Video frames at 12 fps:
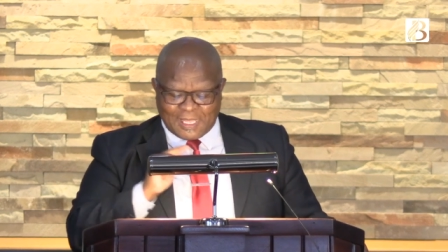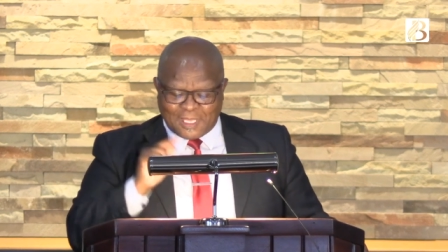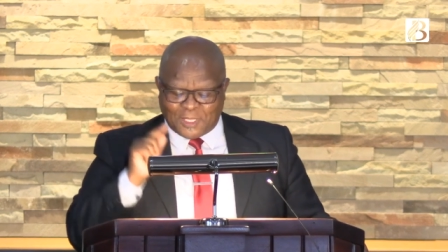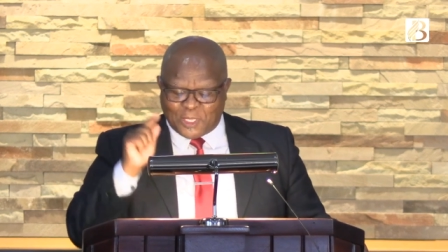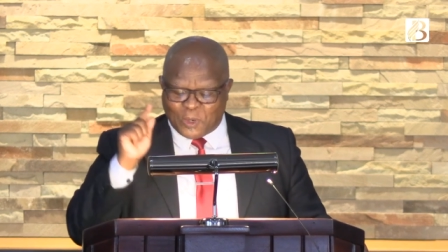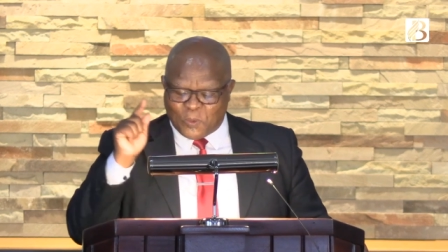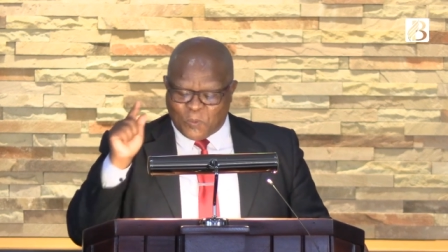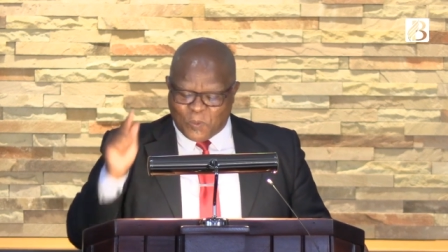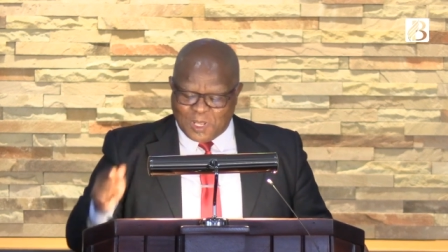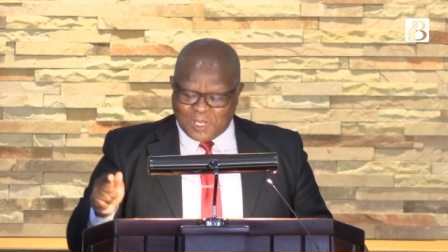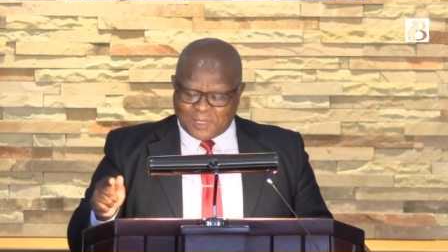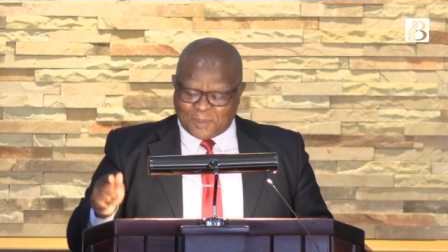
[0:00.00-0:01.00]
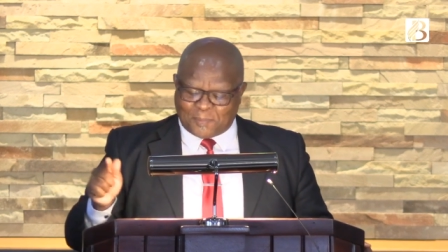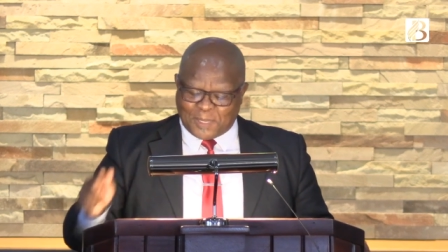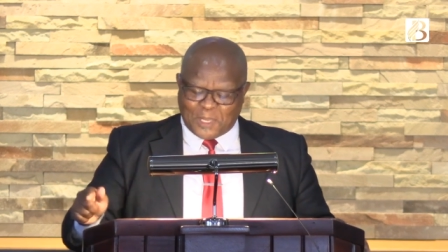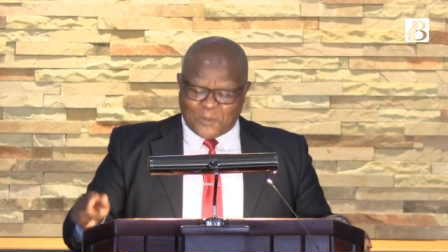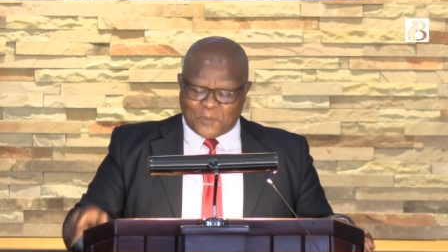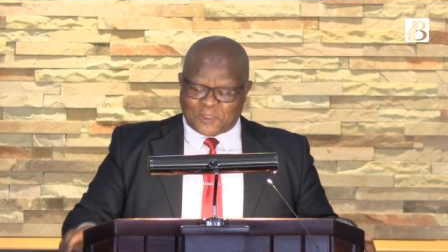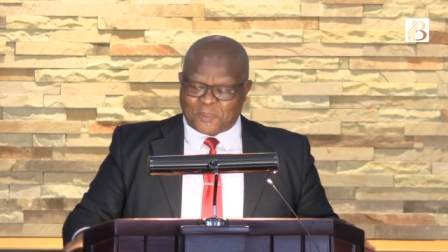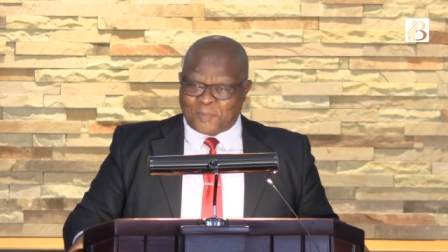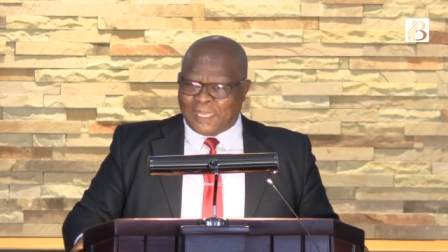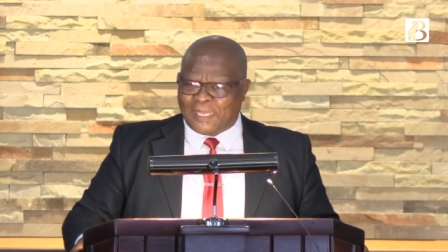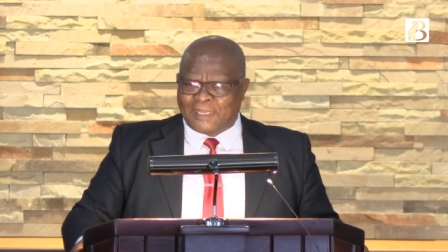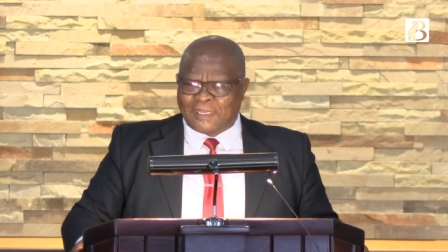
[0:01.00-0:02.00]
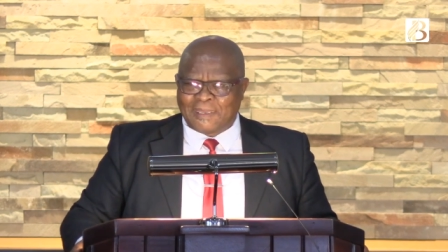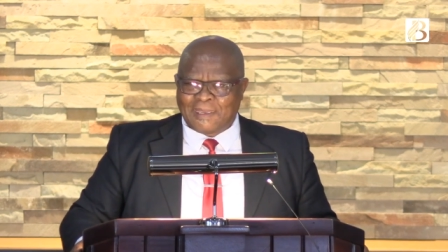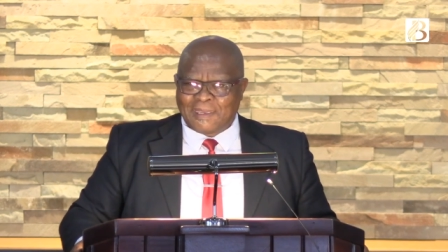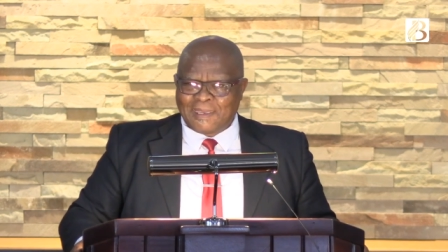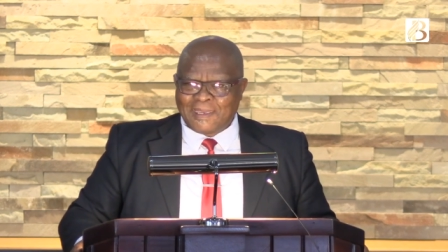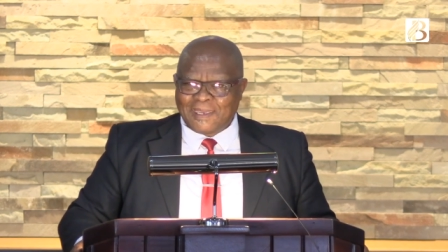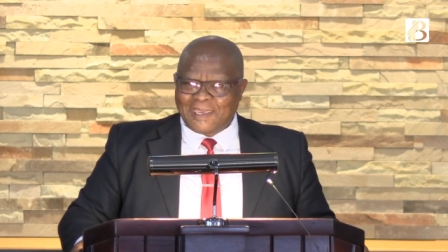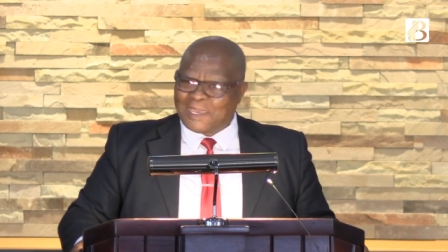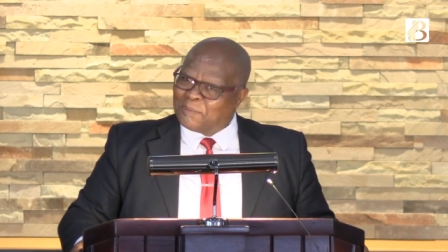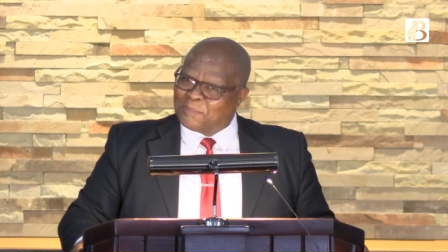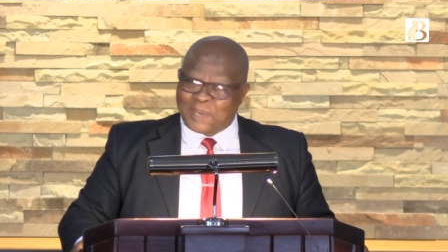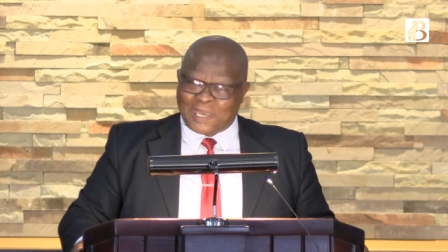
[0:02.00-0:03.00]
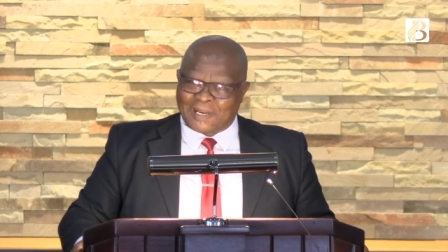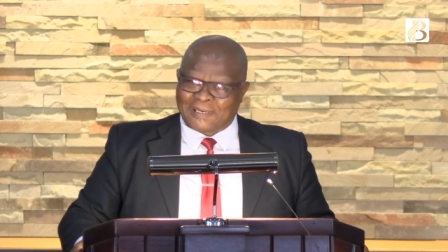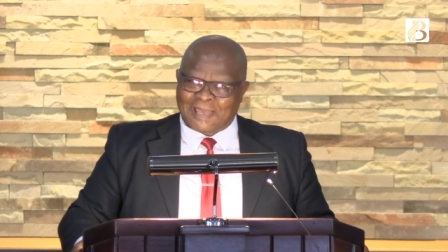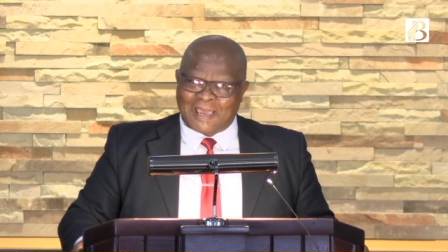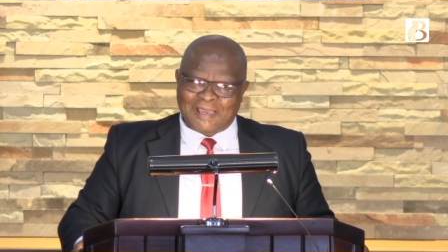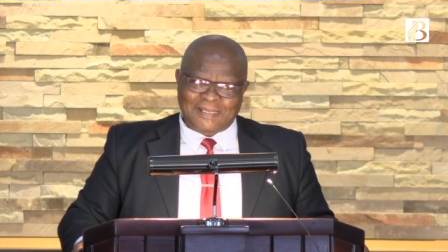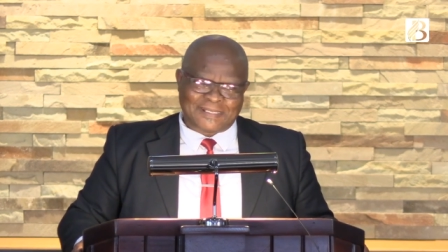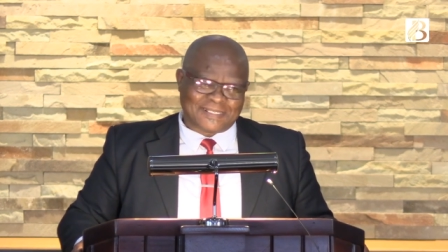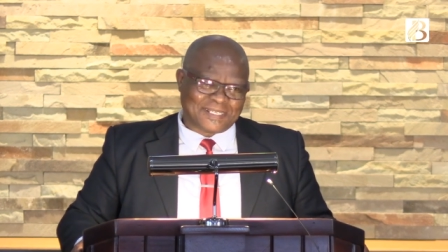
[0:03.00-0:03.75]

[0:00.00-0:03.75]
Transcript: you will be with me in paradise.